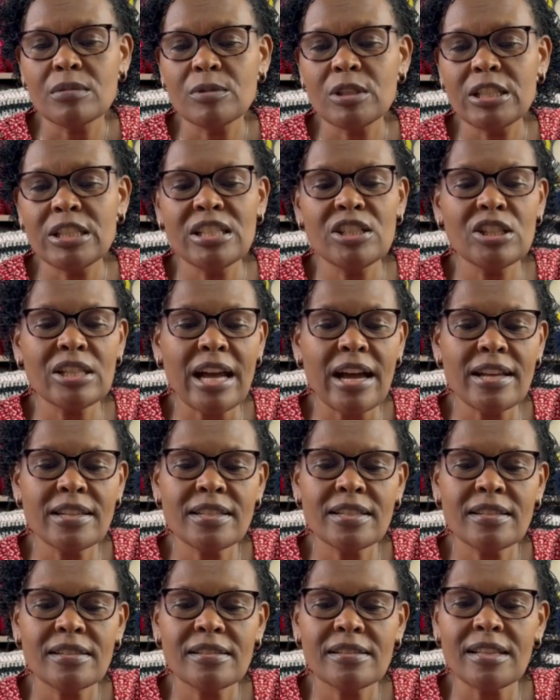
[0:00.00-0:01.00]

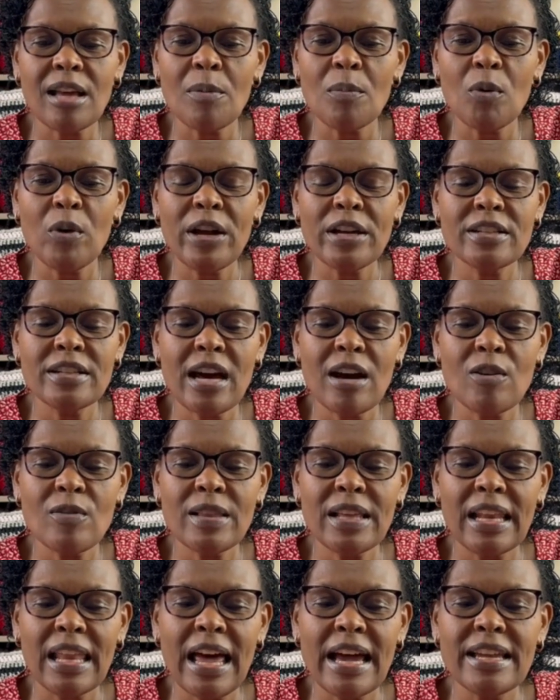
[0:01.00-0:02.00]
t-shirt somewhere down
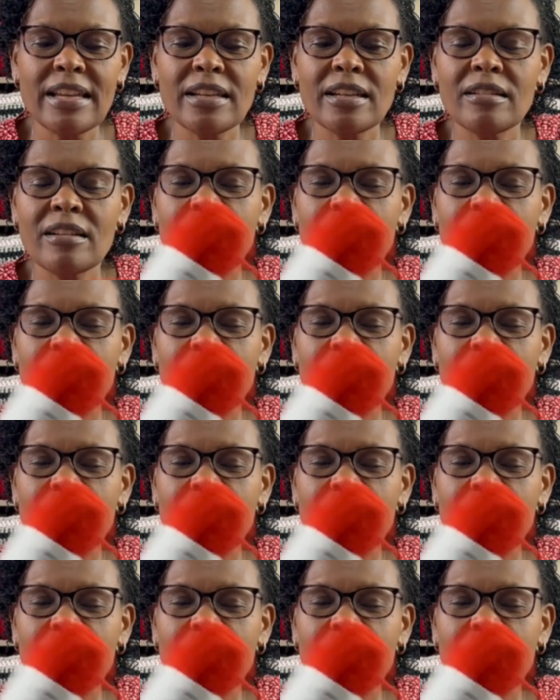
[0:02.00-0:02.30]
the line,